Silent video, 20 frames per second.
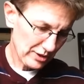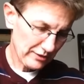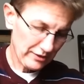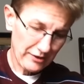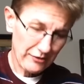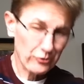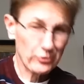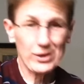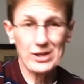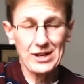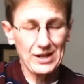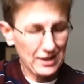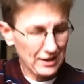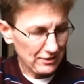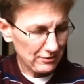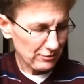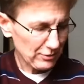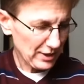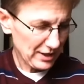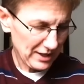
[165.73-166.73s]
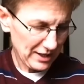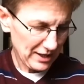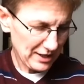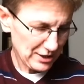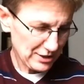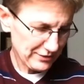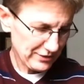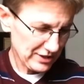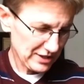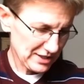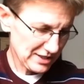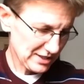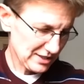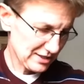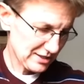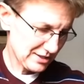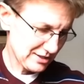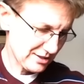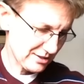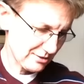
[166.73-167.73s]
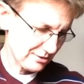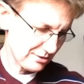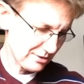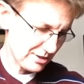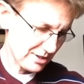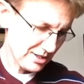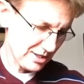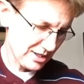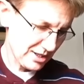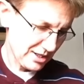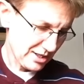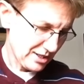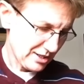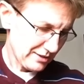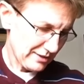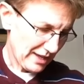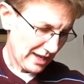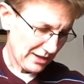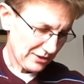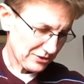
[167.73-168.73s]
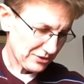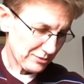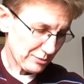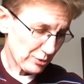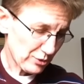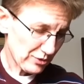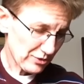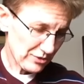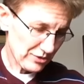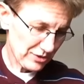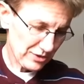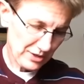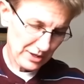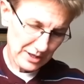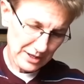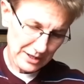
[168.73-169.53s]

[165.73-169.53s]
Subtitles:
I've never read Age of Innocence or The House of Mirth.